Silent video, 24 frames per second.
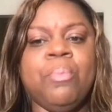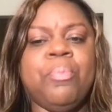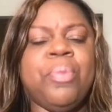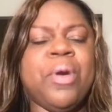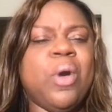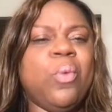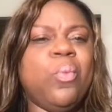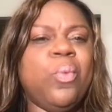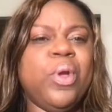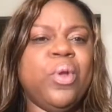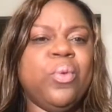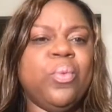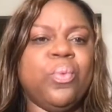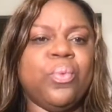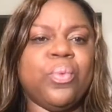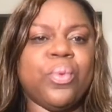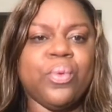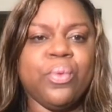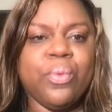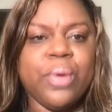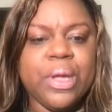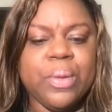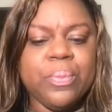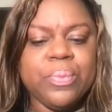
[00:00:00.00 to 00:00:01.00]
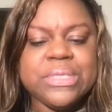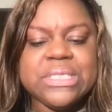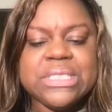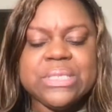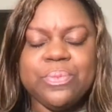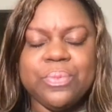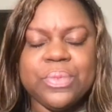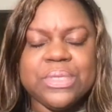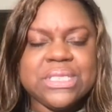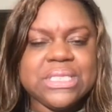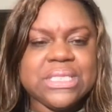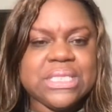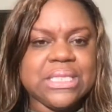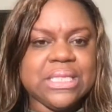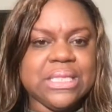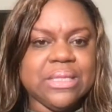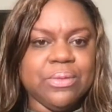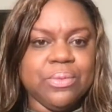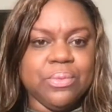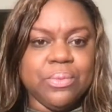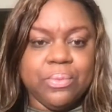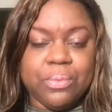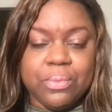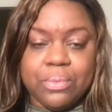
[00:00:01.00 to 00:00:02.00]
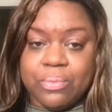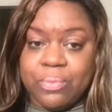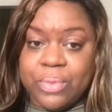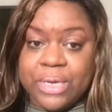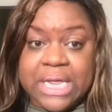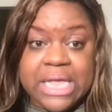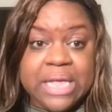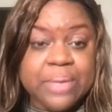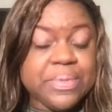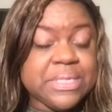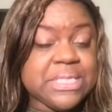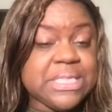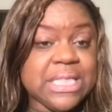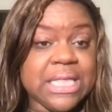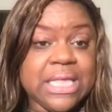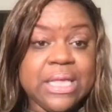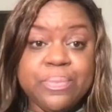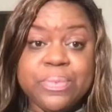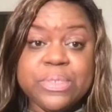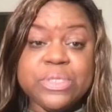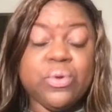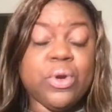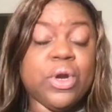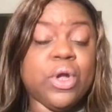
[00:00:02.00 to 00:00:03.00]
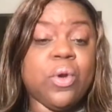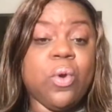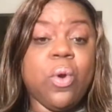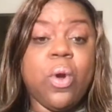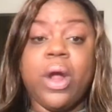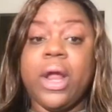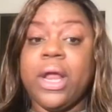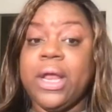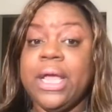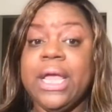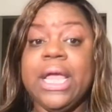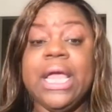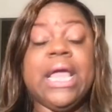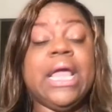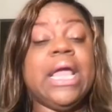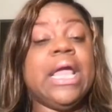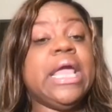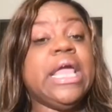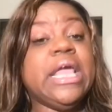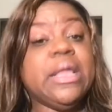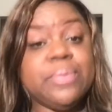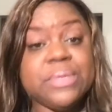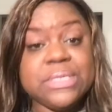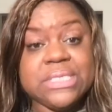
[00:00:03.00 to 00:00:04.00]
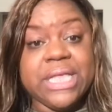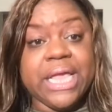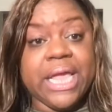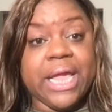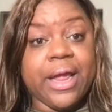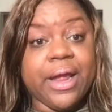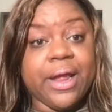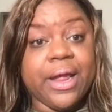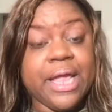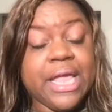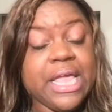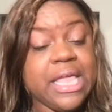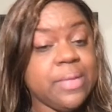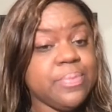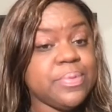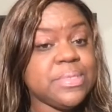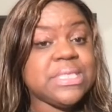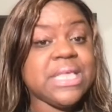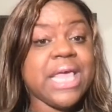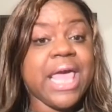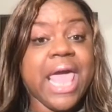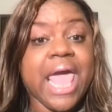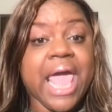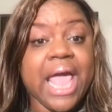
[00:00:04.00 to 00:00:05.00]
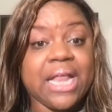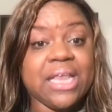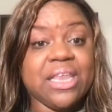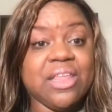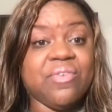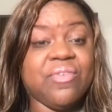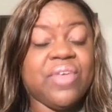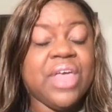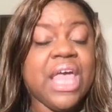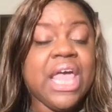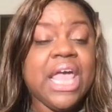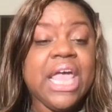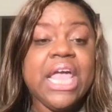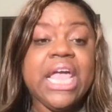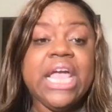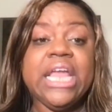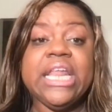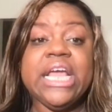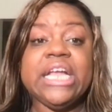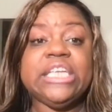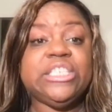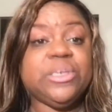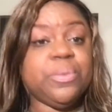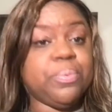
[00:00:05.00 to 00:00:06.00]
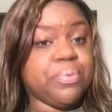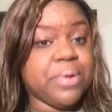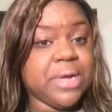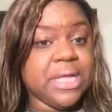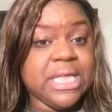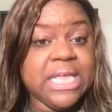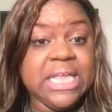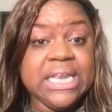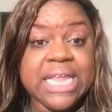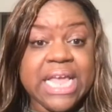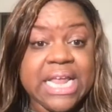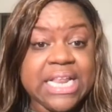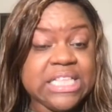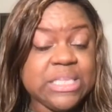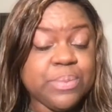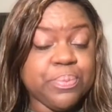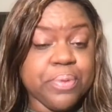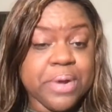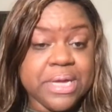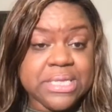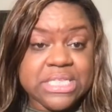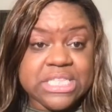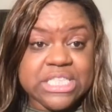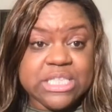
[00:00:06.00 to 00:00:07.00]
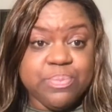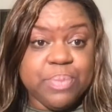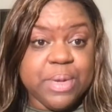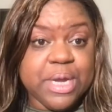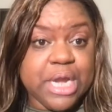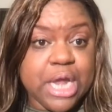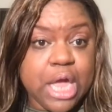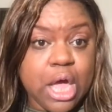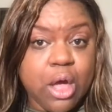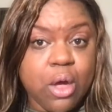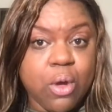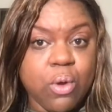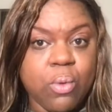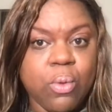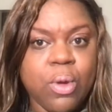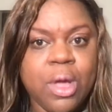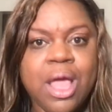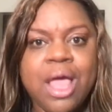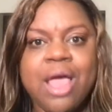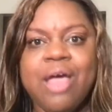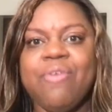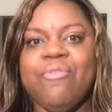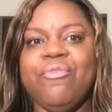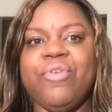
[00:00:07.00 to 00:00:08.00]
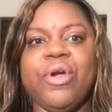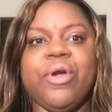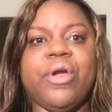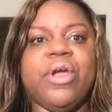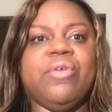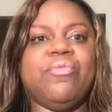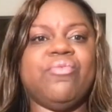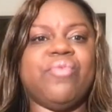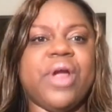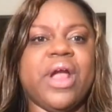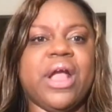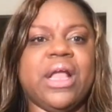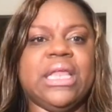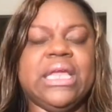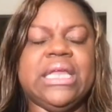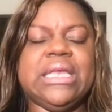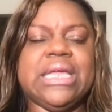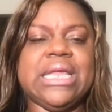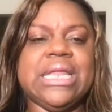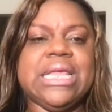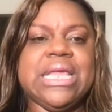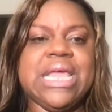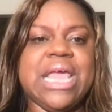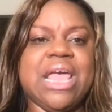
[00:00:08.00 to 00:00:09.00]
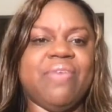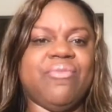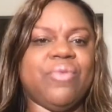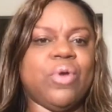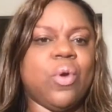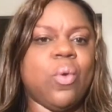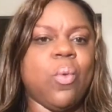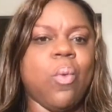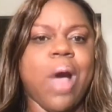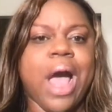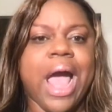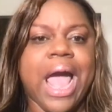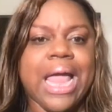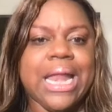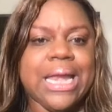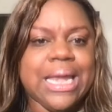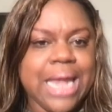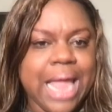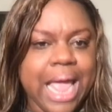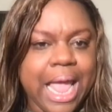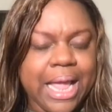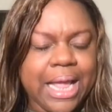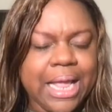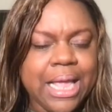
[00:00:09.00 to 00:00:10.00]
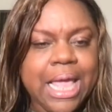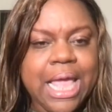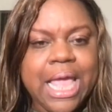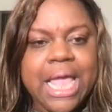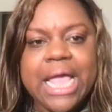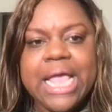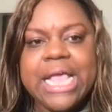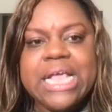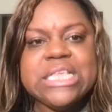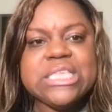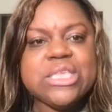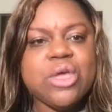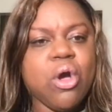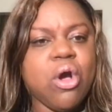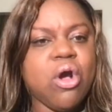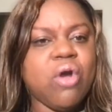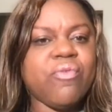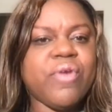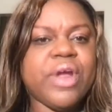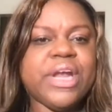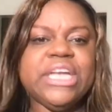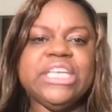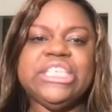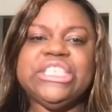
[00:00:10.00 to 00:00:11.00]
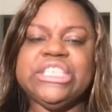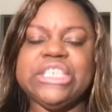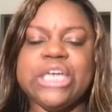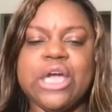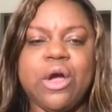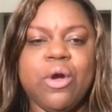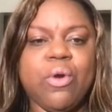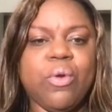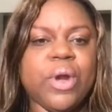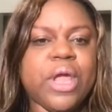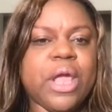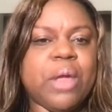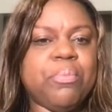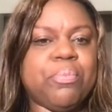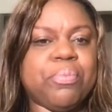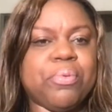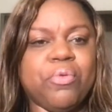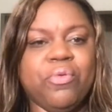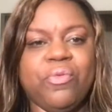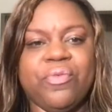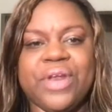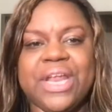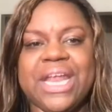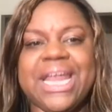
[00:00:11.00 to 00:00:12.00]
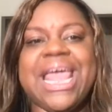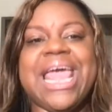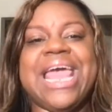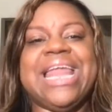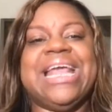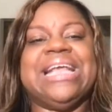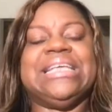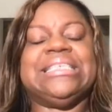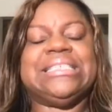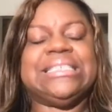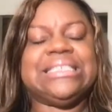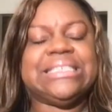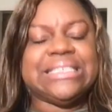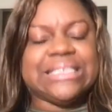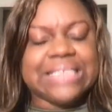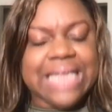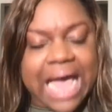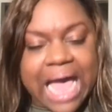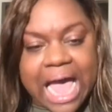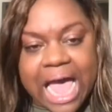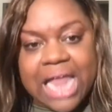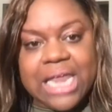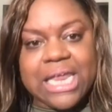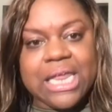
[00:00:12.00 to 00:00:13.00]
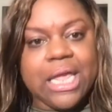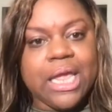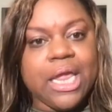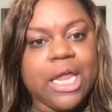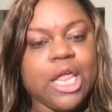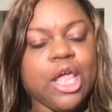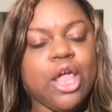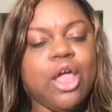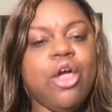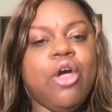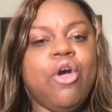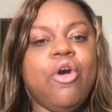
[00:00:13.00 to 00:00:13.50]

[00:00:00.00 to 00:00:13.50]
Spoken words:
But when Rui was when he was on the court, he was there. He was active. He let his presence be known. Very rarely did he have a quiet night. He's already shown and proven and had a solid